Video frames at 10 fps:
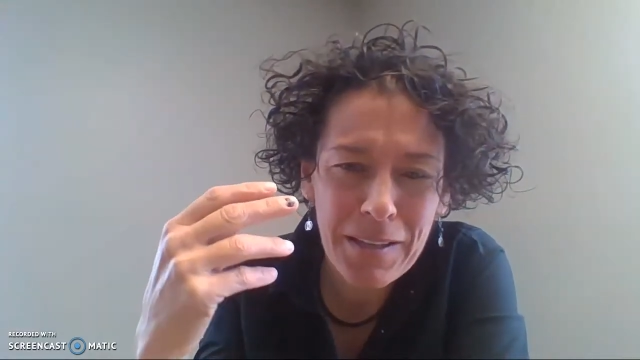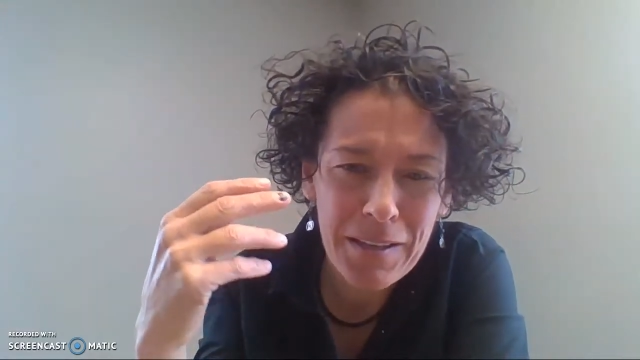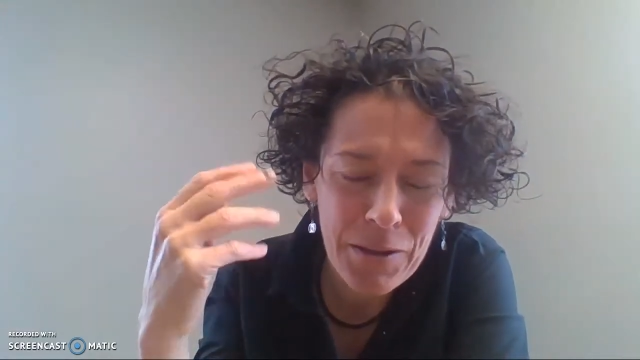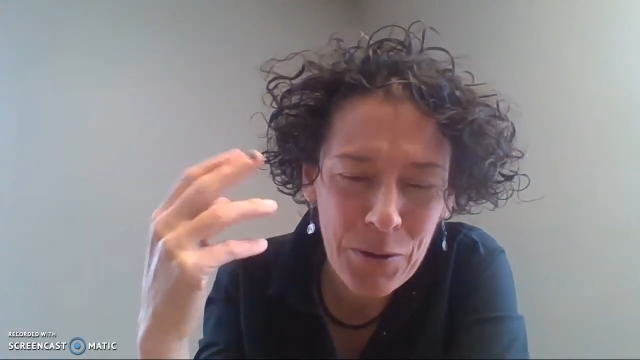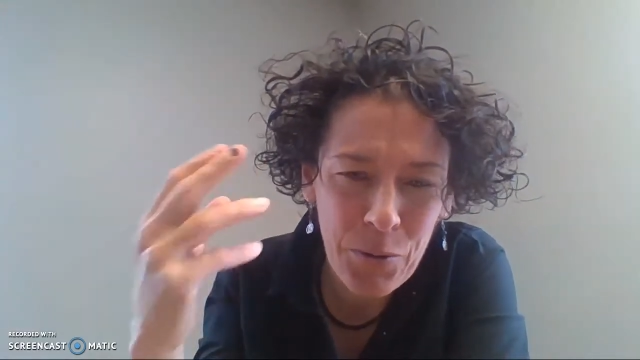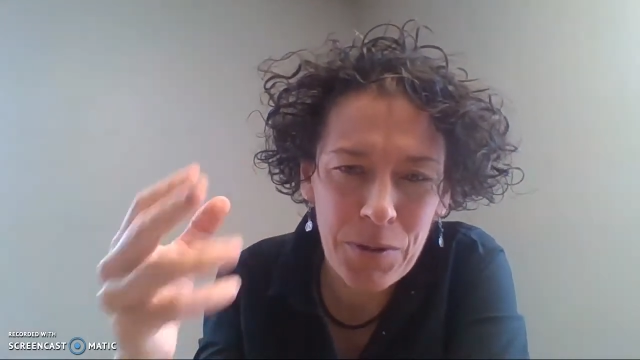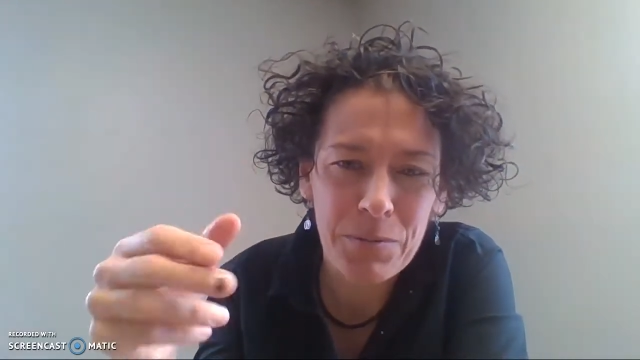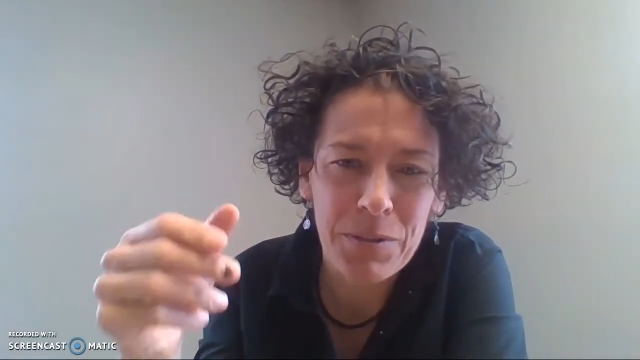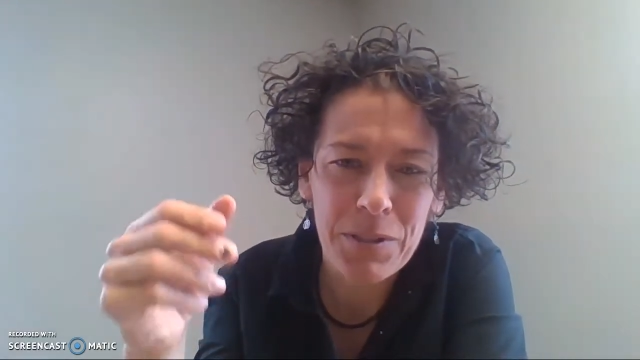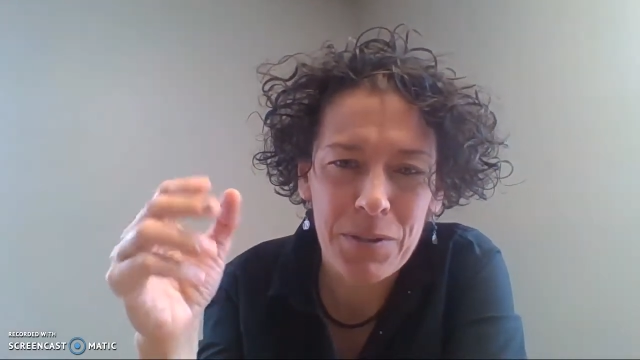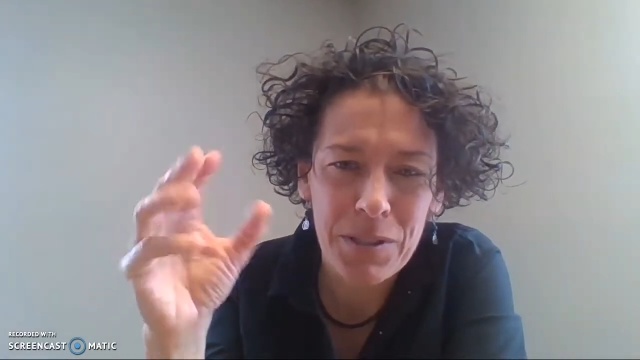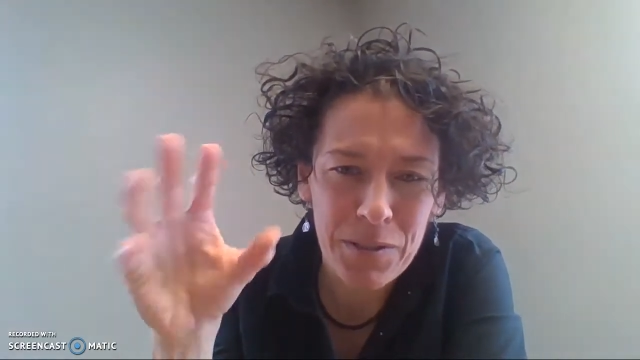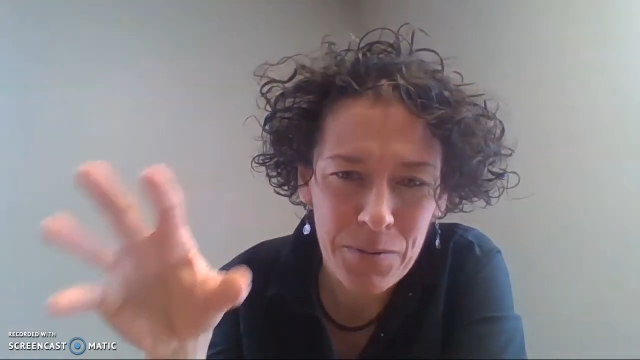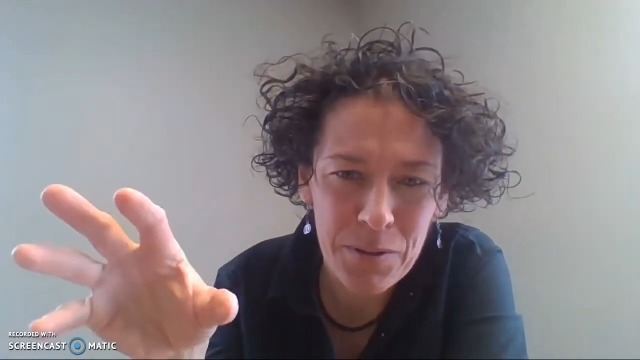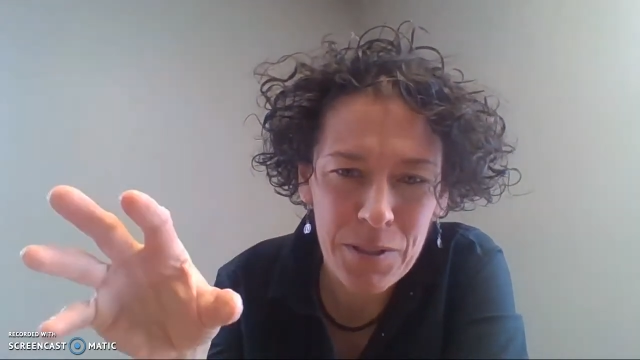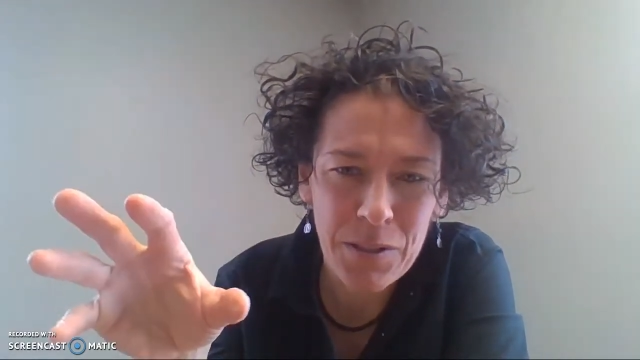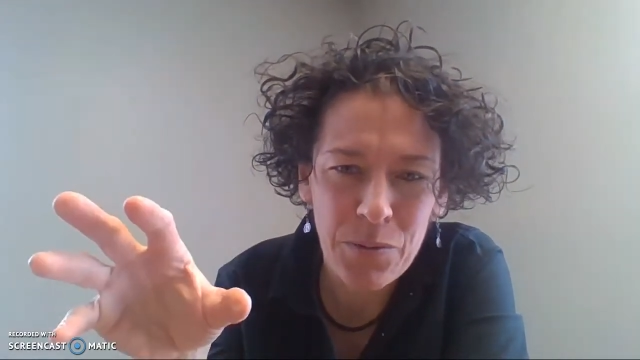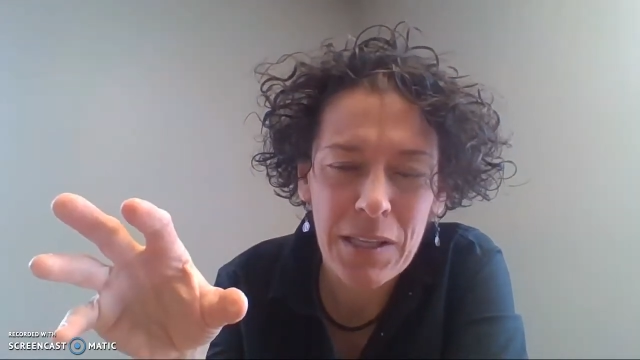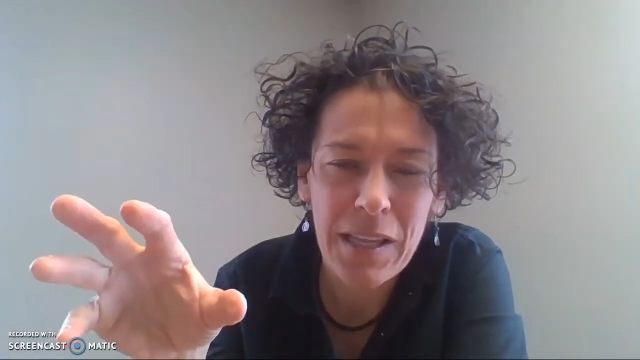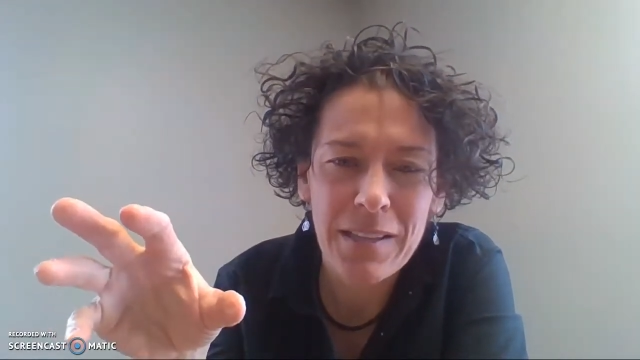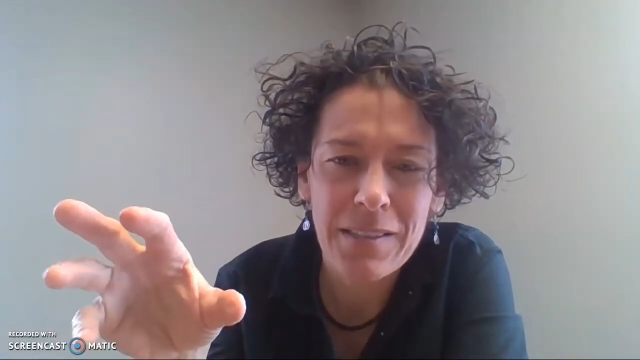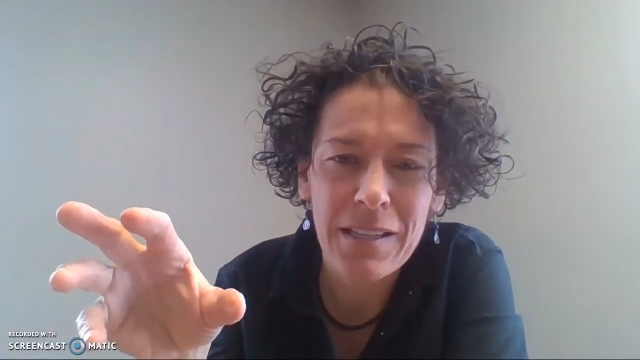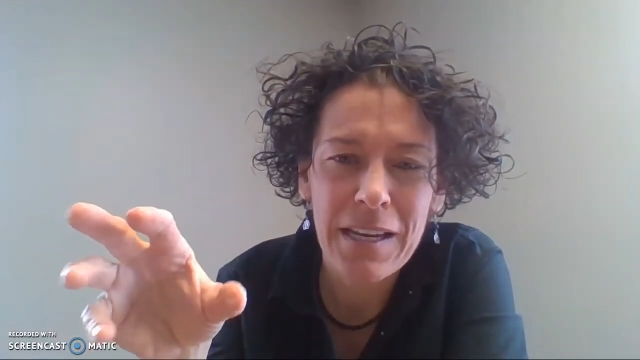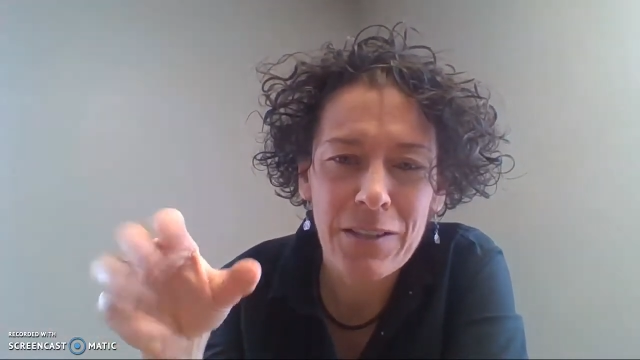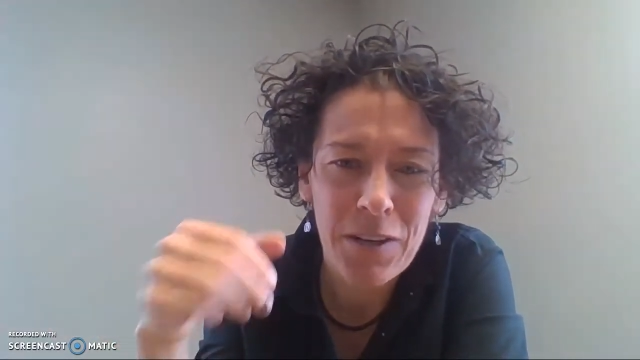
the course resources for this week last night,